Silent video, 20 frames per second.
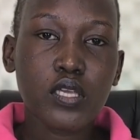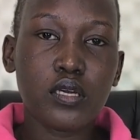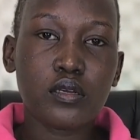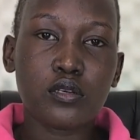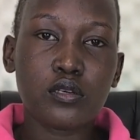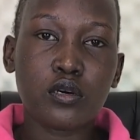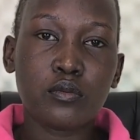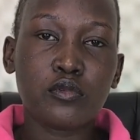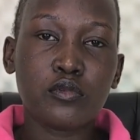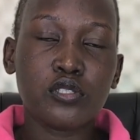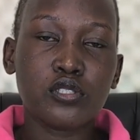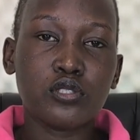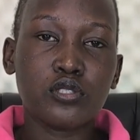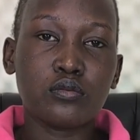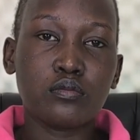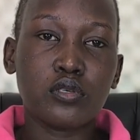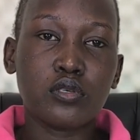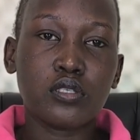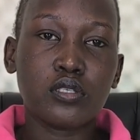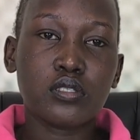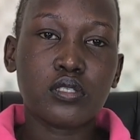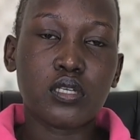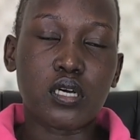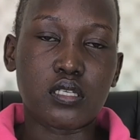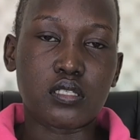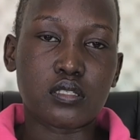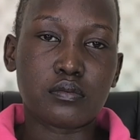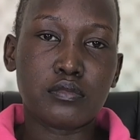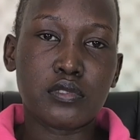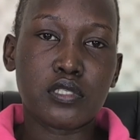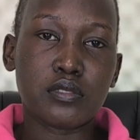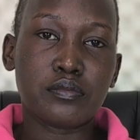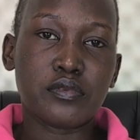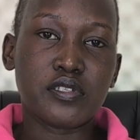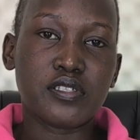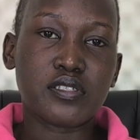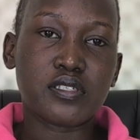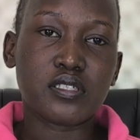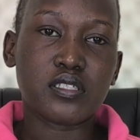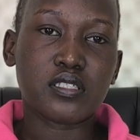normal newborn as being
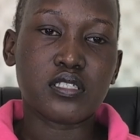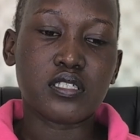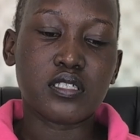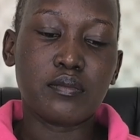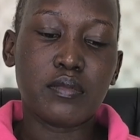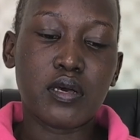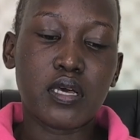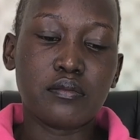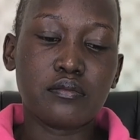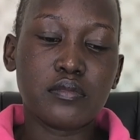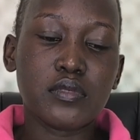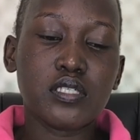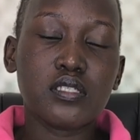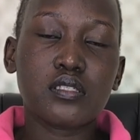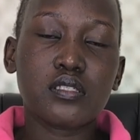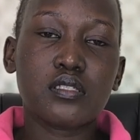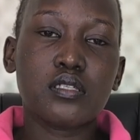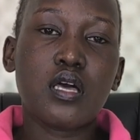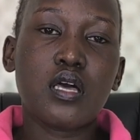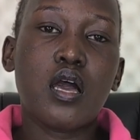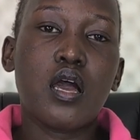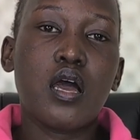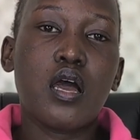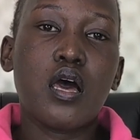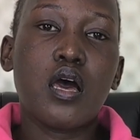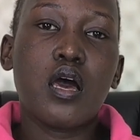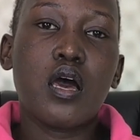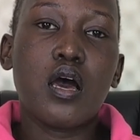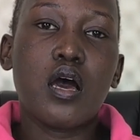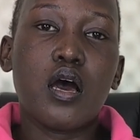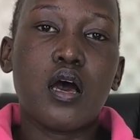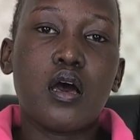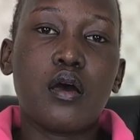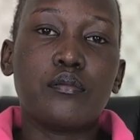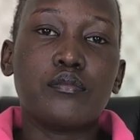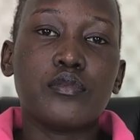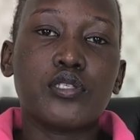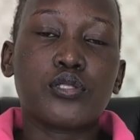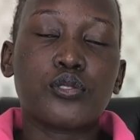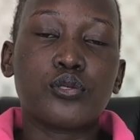presented by Miss
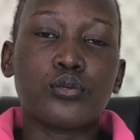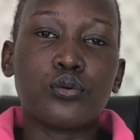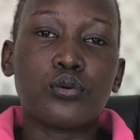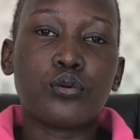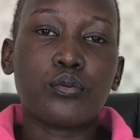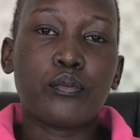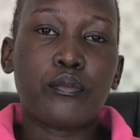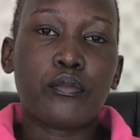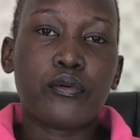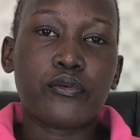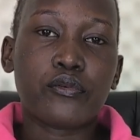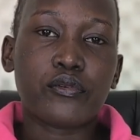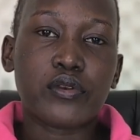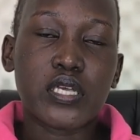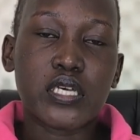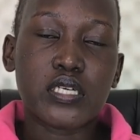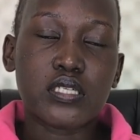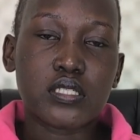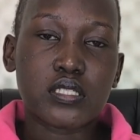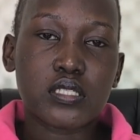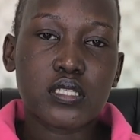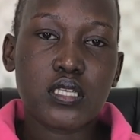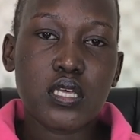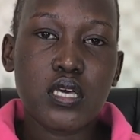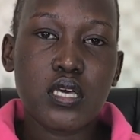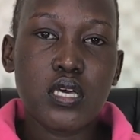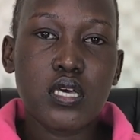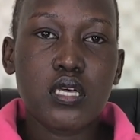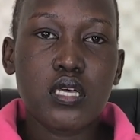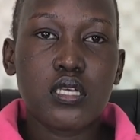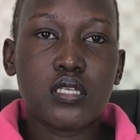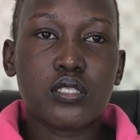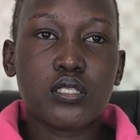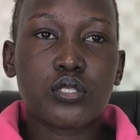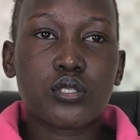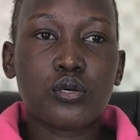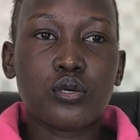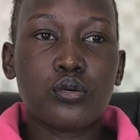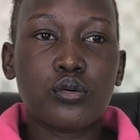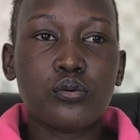Amito Prudence.
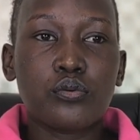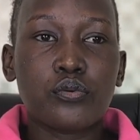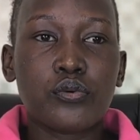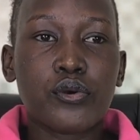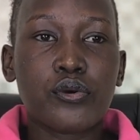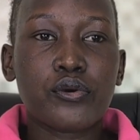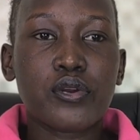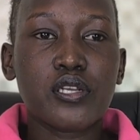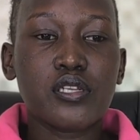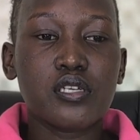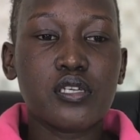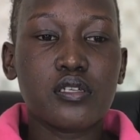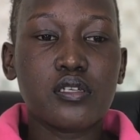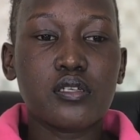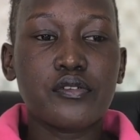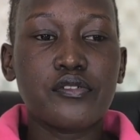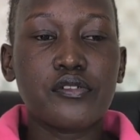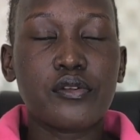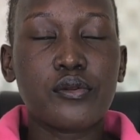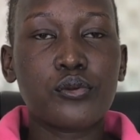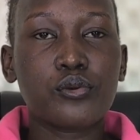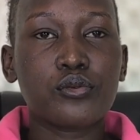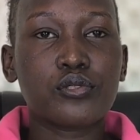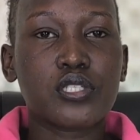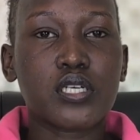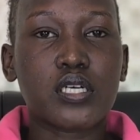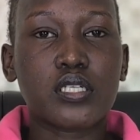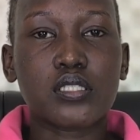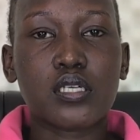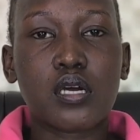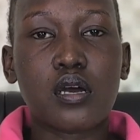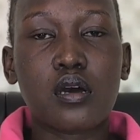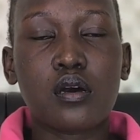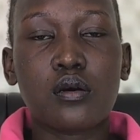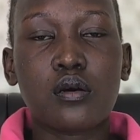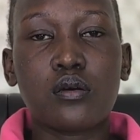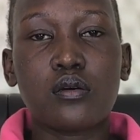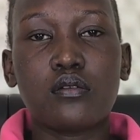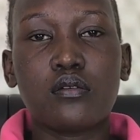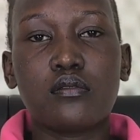So we already looked at
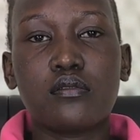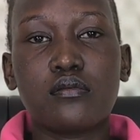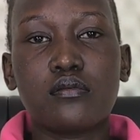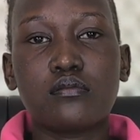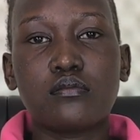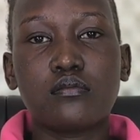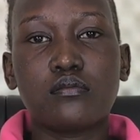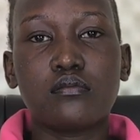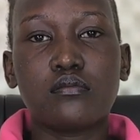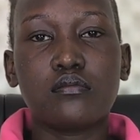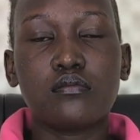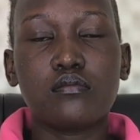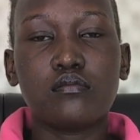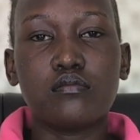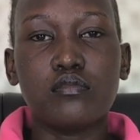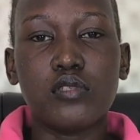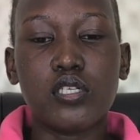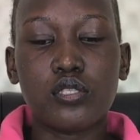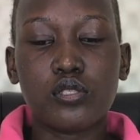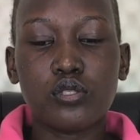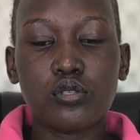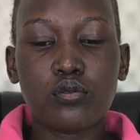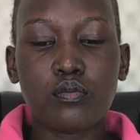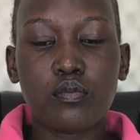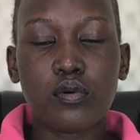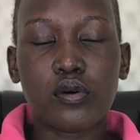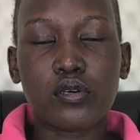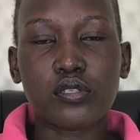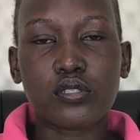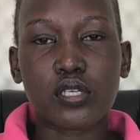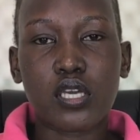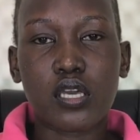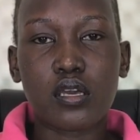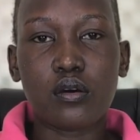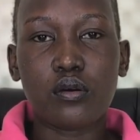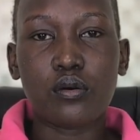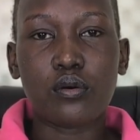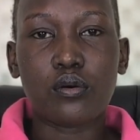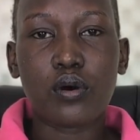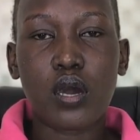how the newborn can,
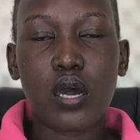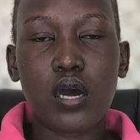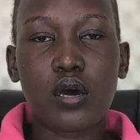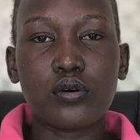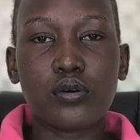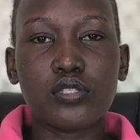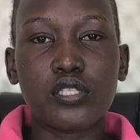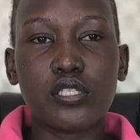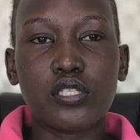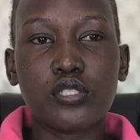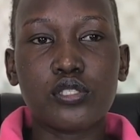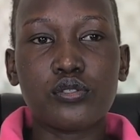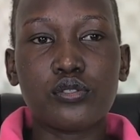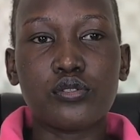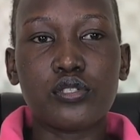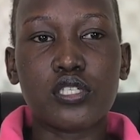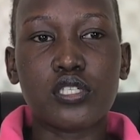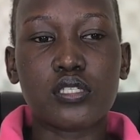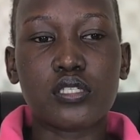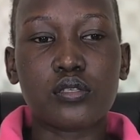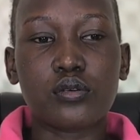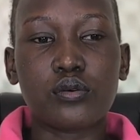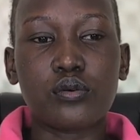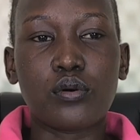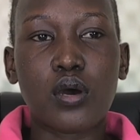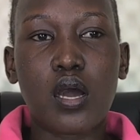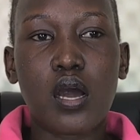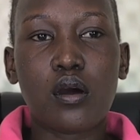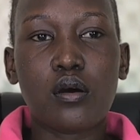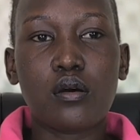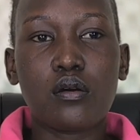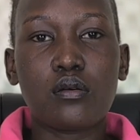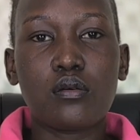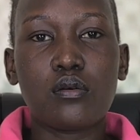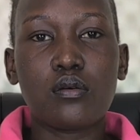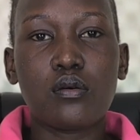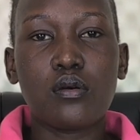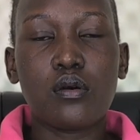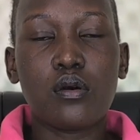or how the neonate, or how